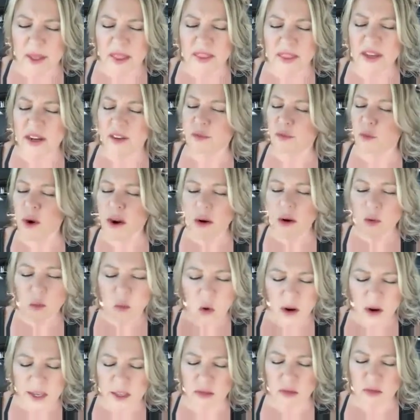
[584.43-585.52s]
And then if we're
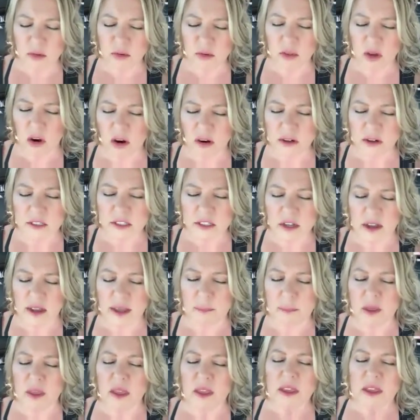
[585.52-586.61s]
walking through the hard
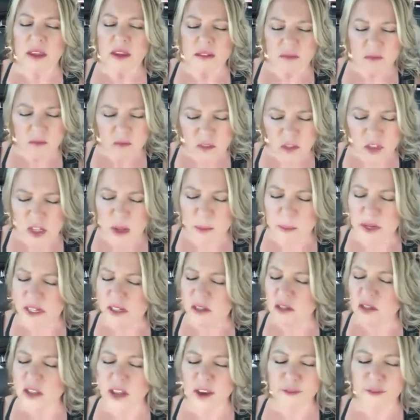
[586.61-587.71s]
time,
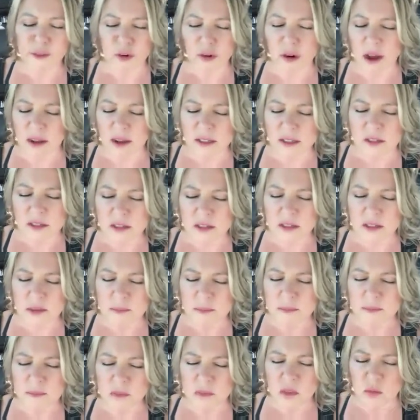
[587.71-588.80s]
somebody's there for us.
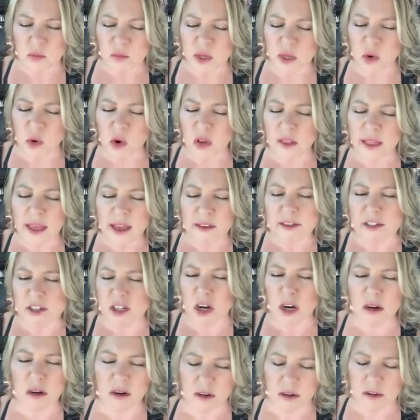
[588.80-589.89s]
We all have a
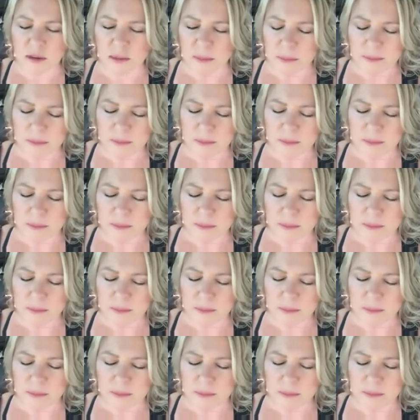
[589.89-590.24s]
turn.